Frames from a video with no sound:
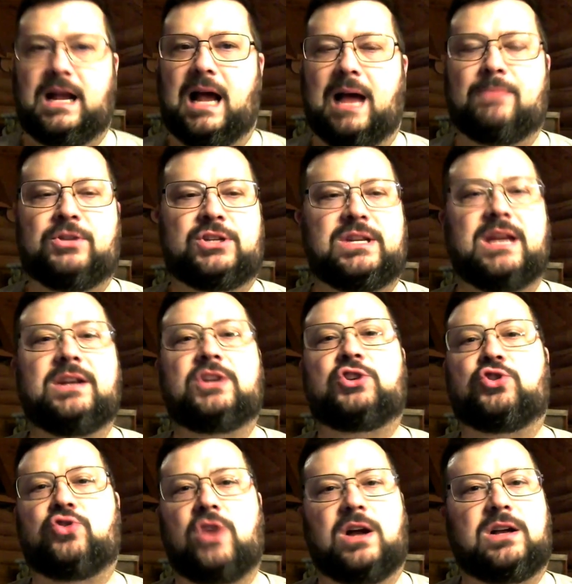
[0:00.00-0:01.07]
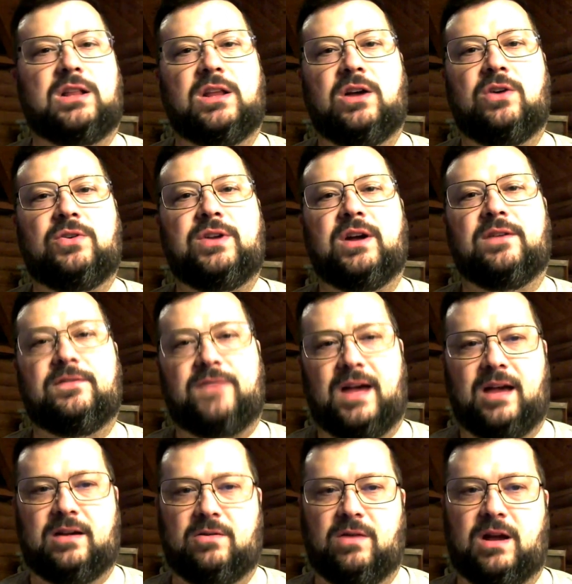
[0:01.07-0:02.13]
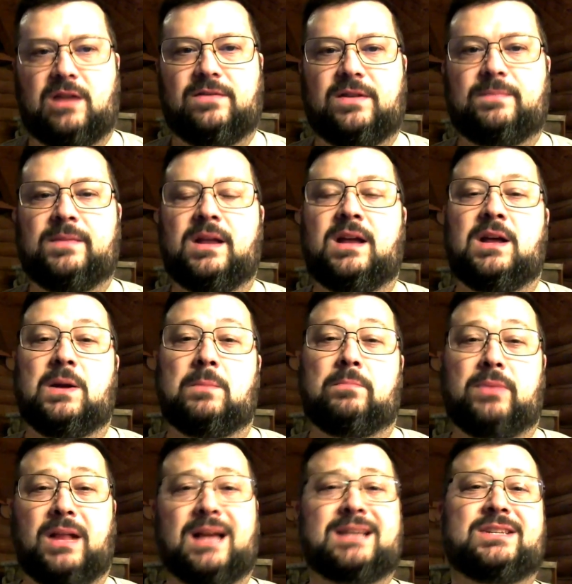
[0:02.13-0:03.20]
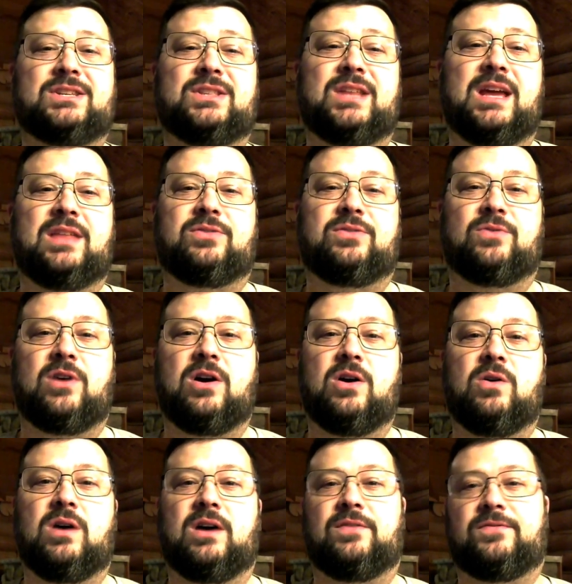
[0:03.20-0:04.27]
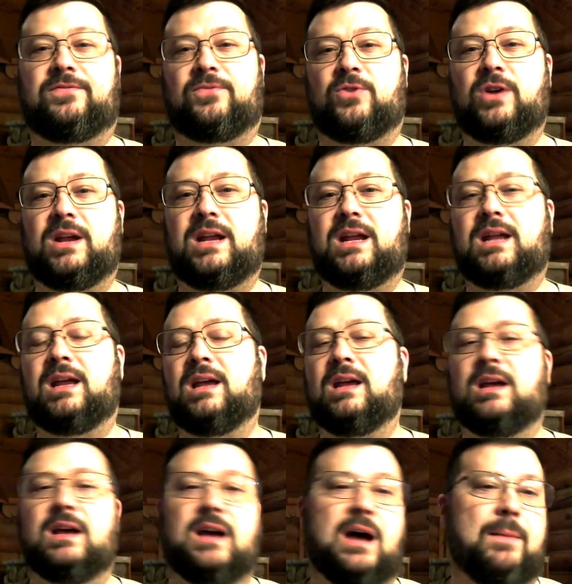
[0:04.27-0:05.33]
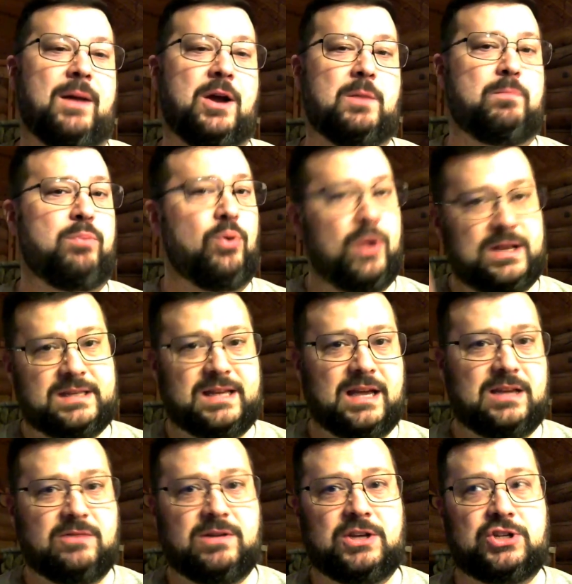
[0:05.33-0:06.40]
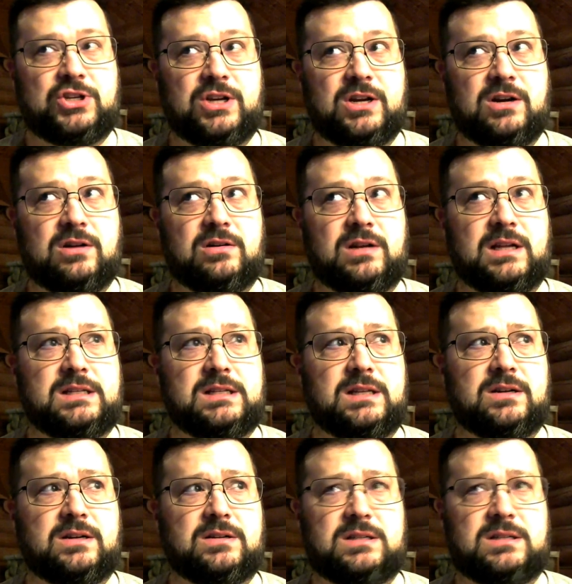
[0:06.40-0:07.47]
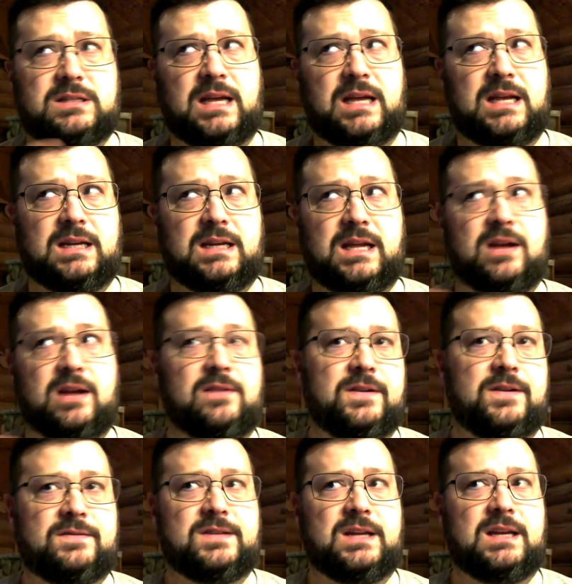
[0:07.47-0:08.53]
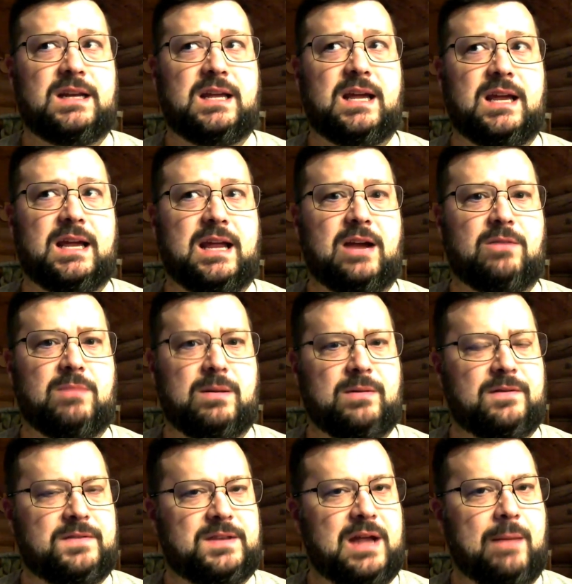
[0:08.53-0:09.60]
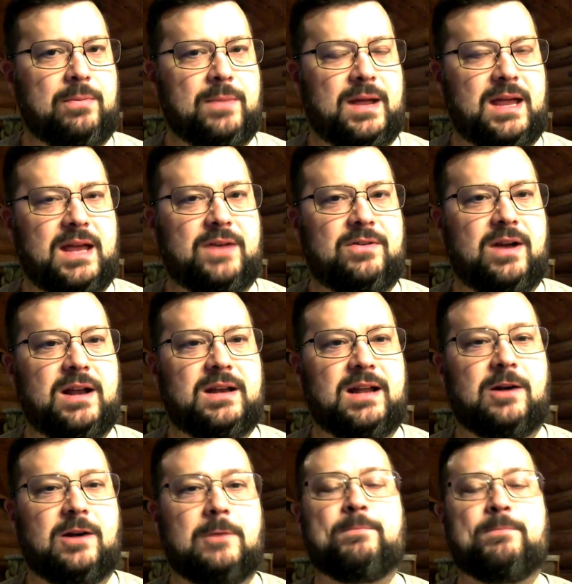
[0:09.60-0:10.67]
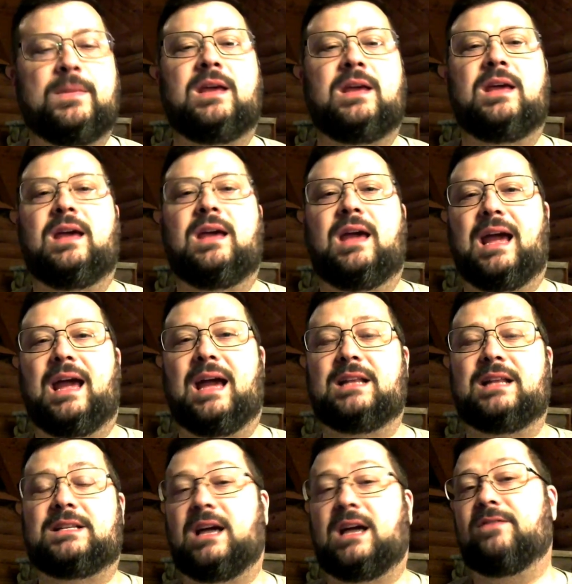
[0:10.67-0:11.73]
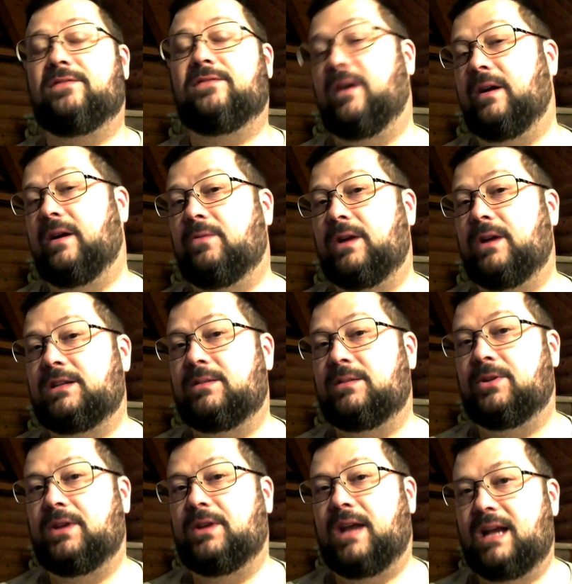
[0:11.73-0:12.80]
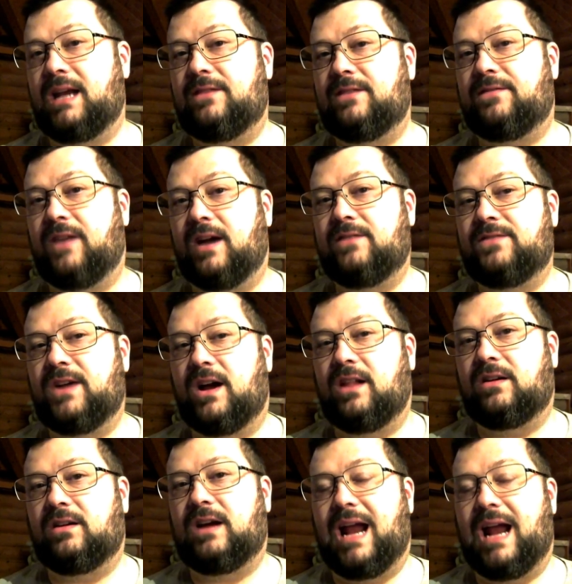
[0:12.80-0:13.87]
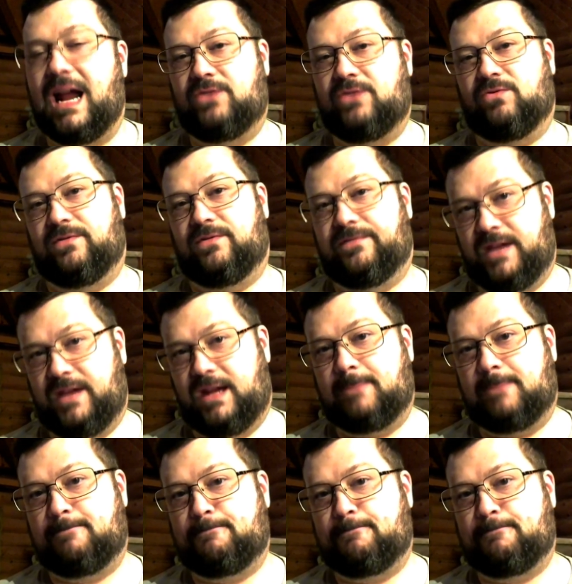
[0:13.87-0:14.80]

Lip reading: I'm just getting a truckload of value out of it. Plus, they throw a free amount of points at you each year. It's either 10K or 15K. I can't remember off the top of my head right now. And it's got a very reasonable $95 annual fee.